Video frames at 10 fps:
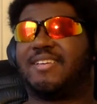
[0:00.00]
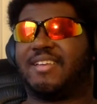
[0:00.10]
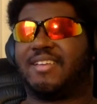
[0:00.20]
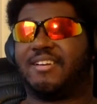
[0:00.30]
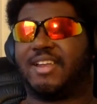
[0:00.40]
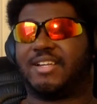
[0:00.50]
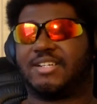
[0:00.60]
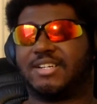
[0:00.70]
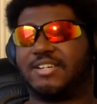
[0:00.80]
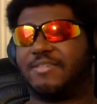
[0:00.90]
And you're like,
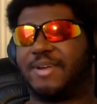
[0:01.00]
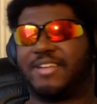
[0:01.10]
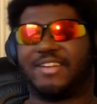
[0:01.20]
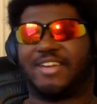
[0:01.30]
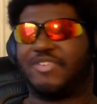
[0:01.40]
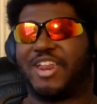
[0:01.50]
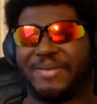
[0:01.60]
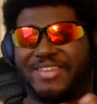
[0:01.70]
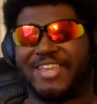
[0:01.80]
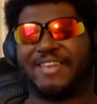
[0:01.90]
oh my god, you gotta
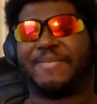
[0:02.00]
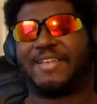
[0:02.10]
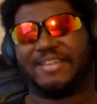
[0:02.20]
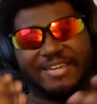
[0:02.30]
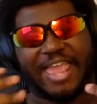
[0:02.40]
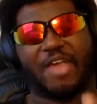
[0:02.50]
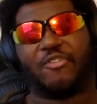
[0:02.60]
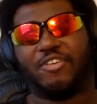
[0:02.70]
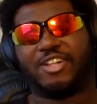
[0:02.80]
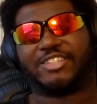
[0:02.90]
be kidding me. Now
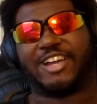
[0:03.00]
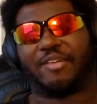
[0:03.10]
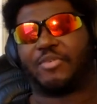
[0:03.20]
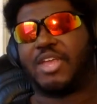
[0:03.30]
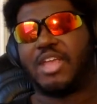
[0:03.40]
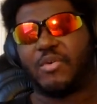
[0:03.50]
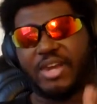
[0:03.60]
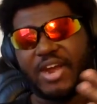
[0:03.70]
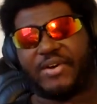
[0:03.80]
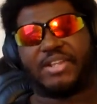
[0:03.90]
of all times,
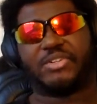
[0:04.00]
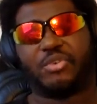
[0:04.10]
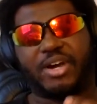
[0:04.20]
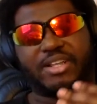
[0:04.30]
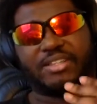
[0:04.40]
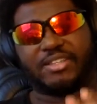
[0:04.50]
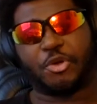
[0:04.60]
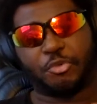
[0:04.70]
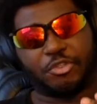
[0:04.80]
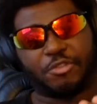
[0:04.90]
when everything's running
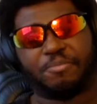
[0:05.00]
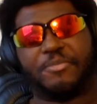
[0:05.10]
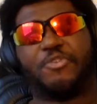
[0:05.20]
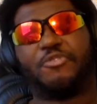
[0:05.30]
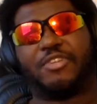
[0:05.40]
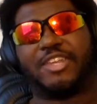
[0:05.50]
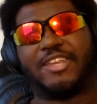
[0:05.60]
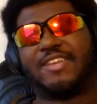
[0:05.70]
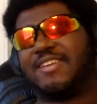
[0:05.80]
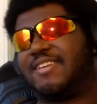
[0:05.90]
so
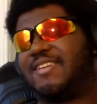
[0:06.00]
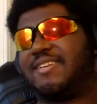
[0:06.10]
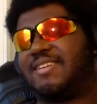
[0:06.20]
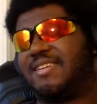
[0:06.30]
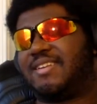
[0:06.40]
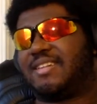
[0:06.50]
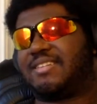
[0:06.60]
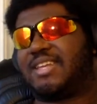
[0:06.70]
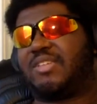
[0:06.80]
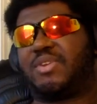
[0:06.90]
smoothly. And that's
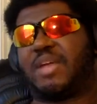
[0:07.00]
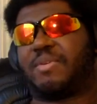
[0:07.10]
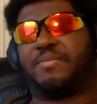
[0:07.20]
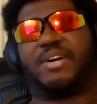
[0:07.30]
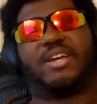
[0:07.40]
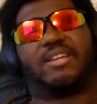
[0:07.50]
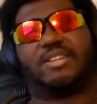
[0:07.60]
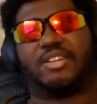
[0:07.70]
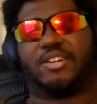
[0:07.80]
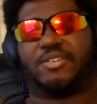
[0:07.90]
exactly what happened to mine.
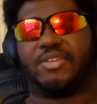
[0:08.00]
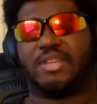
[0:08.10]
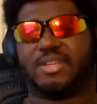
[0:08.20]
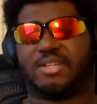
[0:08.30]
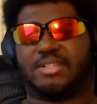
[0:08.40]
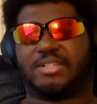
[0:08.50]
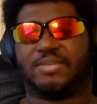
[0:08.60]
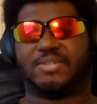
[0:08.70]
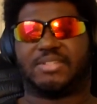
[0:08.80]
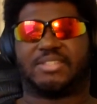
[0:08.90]
You know, she
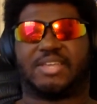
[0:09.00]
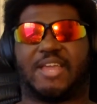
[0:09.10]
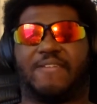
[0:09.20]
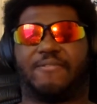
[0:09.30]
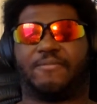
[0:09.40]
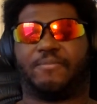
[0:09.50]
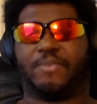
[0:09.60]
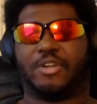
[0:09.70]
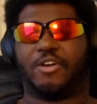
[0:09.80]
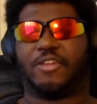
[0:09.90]
was excited,
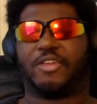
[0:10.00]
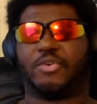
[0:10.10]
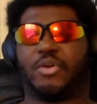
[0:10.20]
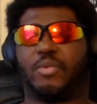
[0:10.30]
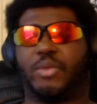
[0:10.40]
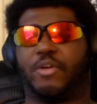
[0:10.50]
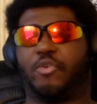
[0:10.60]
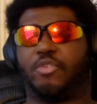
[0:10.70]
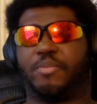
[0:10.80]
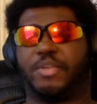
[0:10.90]
you know, things are going
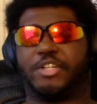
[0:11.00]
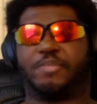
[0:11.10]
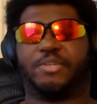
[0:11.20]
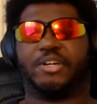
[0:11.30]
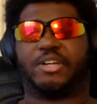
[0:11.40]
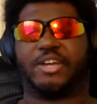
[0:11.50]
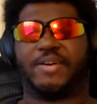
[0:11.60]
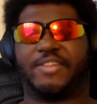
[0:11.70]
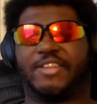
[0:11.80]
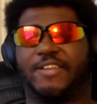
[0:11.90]
well, the picture book and
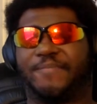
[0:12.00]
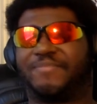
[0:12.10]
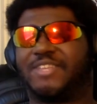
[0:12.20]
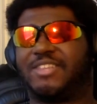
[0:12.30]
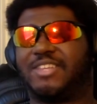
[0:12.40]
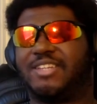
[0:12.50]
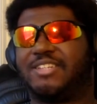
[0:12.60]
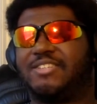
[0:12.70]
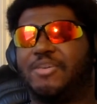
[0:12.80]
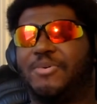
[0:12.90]
everything. And then
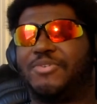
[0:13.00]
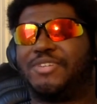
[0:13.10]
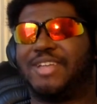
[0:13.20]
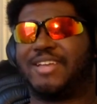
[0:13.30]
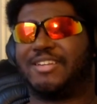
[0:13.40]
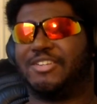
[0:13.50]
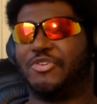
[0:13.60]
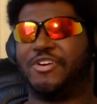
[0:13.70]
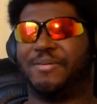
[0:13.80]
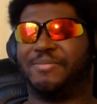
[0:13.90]
this noble
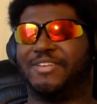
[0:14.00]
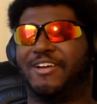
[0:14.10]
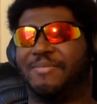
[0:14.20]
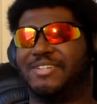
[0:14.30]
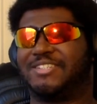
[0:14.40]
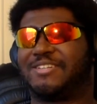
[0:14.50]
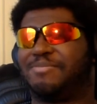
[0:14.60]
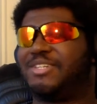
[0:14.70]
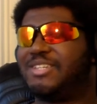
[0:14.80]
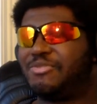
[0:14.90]
dude comes up and just
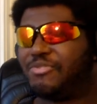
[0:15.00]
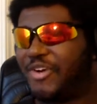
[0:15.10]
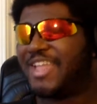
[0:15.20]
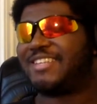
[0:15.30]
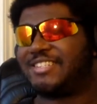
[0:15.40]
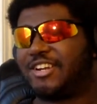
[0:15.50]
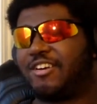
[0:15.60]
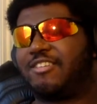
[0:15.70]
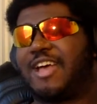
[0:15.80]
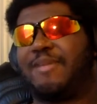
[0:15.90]
completely wrecks
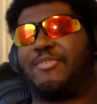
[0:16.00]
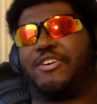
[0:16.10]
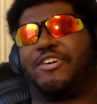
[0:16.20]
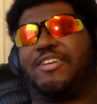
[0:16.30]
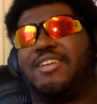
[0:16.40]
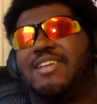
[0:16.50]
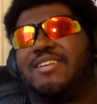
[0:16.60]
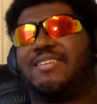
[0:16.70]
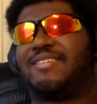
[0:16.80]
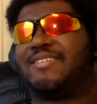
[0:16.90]
her library.
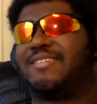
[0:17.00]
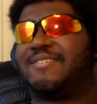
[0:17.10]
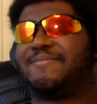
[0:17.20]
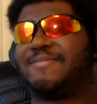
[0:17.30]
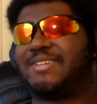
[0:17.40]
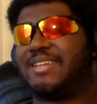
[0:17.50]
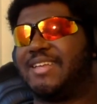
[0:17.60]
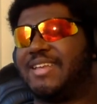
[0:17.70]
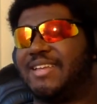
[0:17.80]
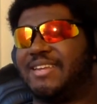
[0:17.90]

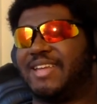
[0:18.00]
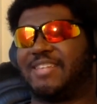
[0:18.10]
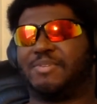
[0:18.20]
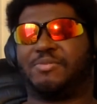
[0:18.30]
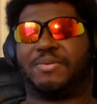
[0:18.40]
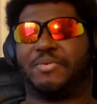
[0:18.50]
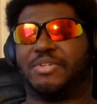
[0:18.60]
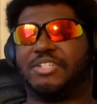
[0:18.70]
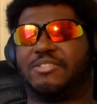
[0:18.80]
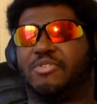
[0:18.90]
And as most people
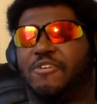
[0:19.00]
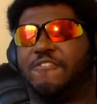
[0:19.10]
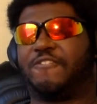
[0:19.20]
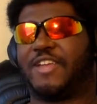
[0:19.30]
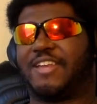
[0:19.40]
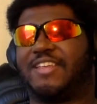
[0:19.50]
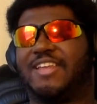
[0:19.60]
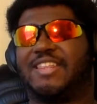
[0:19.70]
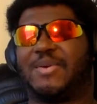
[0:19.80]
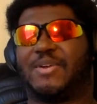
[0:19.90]
will just throw a fit,
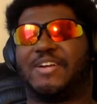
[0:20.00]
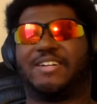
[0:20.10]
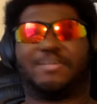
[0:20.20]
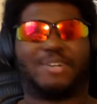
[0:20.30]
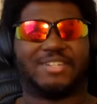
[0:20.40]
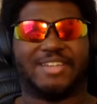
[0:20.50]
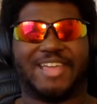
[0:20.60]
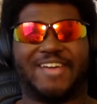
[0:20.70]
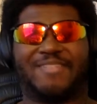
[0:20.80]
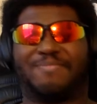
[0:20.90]
they want to hunt the person down,